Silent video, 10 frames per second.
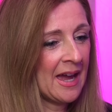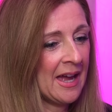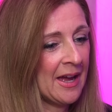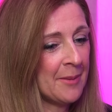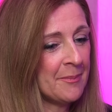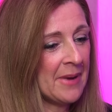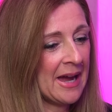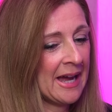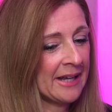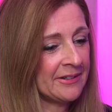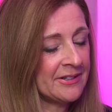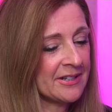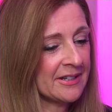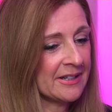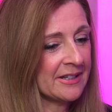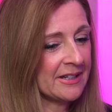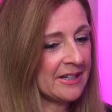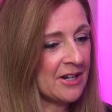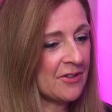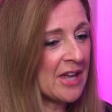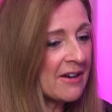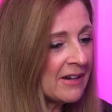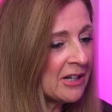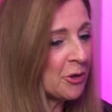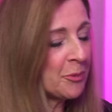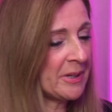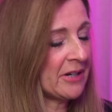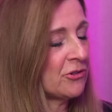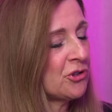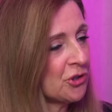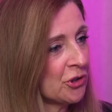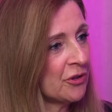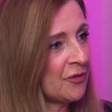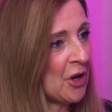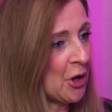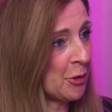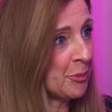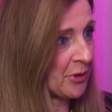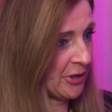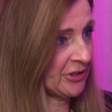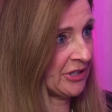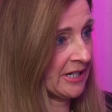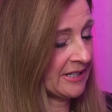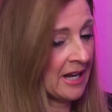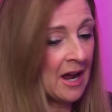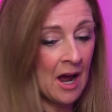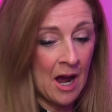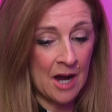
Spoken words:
and they're a little bit unsure of the whole process. Mm-hmm.